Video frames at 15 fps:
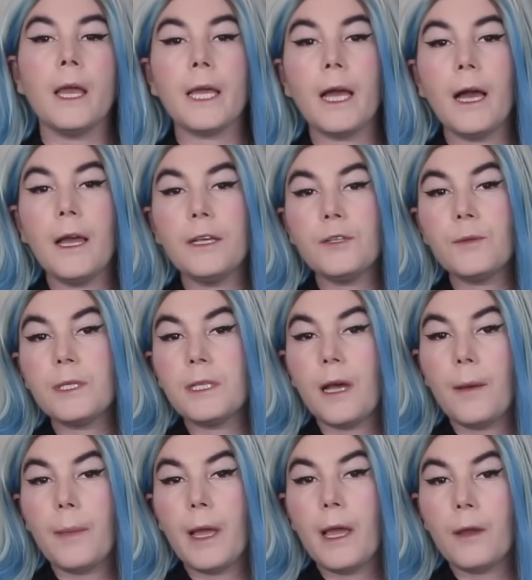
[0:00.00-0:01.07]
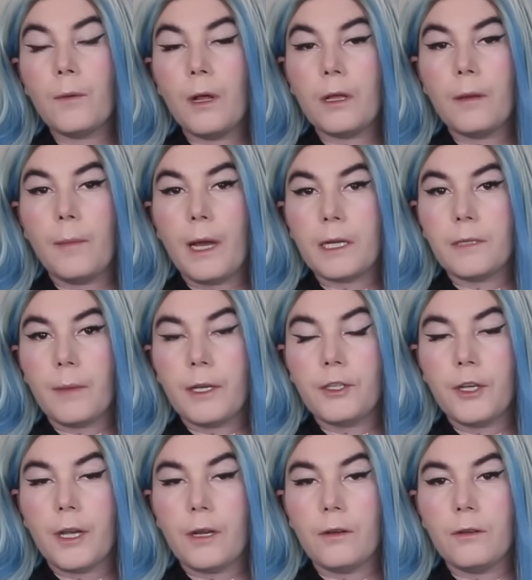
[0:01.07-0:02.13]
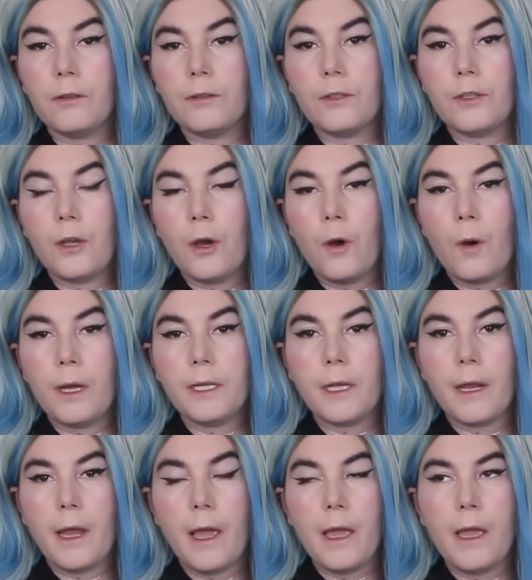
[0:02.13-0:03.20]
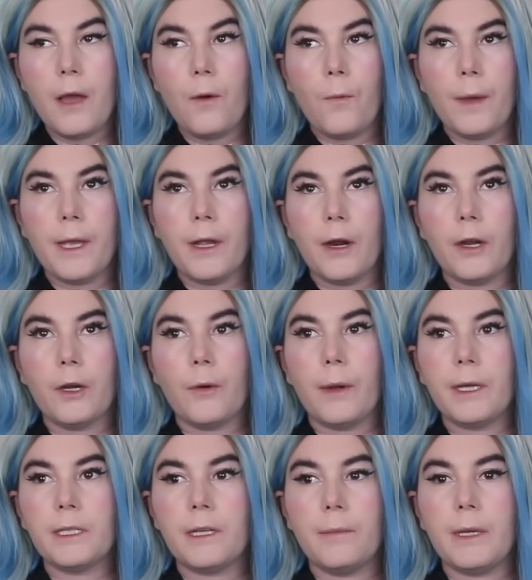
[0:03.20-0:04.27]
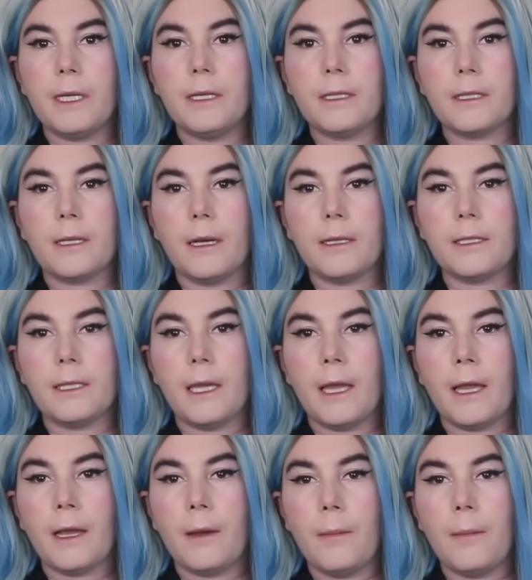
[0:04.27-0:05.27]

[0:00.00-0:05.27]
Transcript: Hey guys, what's up, and welcome back to my channel. So today we are going to be discussing